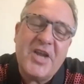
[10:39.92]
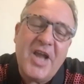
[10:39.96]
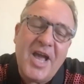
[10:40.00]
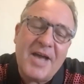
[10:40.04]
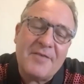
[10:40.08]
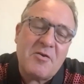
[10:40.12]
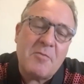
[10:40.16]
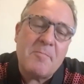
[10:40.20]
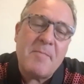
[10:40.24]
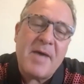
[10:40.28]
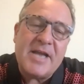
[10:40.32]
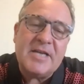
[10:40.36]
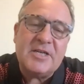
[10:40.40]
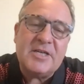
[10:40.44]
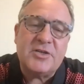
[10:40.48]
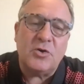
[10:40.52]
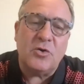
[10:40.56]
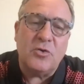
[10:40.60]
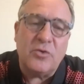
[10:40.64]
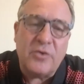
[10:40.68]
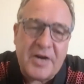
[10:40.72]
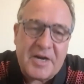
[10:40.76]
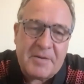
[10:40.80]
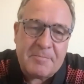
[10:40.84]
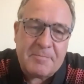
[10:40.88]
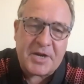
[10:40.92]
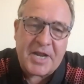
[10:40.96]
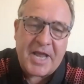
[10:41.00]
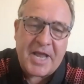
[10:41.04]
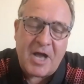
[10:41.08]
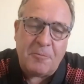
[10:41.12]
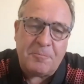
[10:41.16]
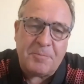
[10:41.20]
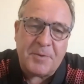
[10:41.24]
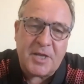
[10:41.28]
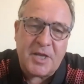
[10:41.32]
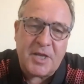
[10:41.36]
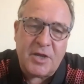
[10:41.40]
do you have a mentor or anybody
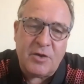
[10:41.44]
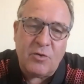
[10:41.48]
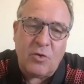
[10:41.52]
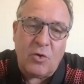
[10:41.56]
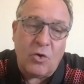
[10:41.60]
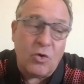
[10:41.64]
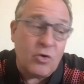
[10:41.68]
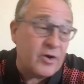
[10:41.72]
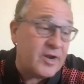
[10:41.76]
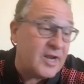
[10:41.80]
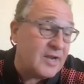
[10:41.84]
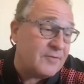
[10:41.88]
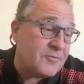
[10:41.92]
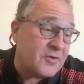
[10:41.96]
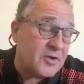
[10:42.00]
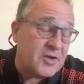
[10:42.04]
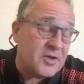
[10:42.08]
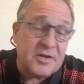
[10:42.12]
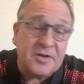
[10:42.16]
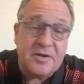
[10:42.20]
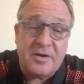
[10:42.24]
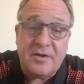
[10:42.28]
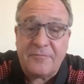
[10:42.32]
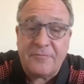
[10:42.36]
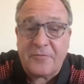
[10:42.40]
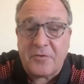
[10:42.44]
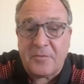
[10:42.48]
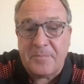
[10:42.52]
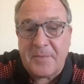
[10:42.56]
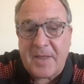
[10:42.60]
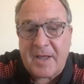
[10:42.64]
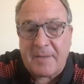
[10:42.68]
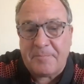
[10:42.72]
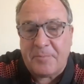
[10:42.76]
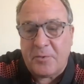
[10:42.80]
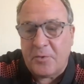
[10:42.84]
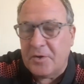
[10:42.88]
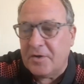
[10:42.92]
helping you, or even from
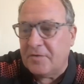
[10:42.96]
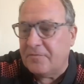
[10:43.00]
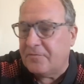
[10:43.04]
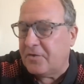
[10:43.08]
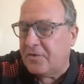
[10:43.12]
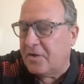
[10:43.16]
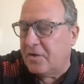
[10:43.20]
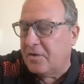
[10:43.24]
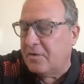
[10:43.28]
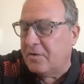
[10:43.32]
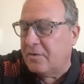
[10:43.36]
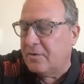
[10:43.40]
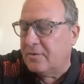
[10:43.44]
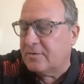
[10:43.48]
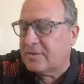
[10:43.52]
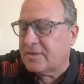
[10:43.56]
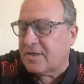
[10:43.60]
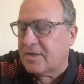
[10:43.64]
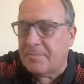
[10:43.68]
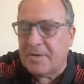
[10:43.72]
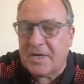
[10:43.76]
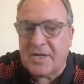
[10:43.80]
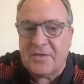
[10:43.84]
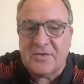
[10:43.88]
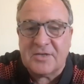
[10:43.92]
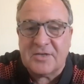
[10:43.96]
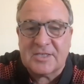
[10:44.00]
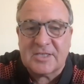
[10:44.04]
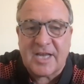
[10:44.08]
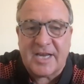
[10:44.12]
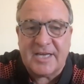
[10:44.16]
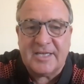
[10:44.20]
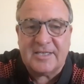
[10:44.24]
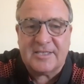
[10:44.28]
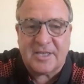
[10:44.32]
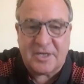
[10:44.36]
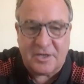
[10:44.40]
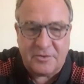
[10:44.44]
that point of view, somebody in the
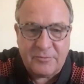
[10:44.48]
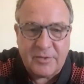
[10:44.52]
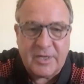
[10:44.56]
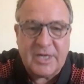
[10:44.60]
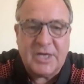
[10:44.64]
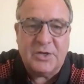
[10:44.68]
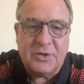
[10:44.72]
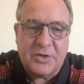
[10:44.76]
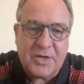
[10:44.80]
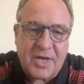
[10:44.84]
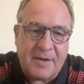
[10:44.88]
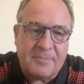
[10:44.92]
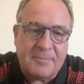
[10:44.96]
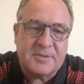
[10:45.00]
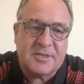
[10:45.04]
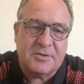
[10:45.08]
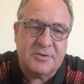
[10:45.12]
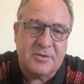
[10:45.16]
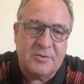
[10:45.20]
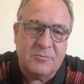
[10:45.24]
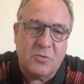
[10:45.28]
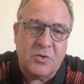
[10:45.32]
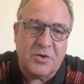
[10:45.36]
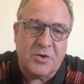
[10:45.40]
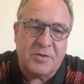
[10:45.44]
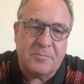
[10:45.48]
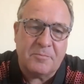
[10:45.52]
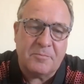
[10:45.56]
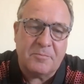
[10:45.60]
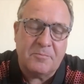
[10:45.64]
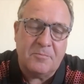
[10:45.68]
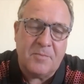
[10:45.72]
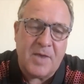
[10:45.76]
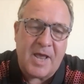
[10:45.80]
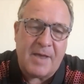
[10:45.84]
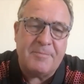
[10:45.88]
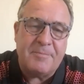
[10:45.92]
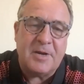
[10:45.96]
States that you really look up to and want
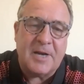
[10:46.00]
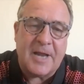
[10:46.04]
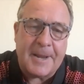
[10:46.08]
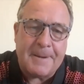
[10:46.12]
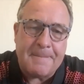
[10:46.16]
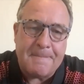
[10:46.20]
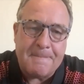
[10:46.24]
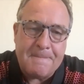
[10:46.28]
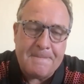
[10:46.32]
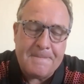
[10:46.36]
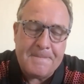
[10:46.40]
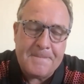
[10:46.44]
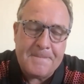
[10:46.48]
to emulate?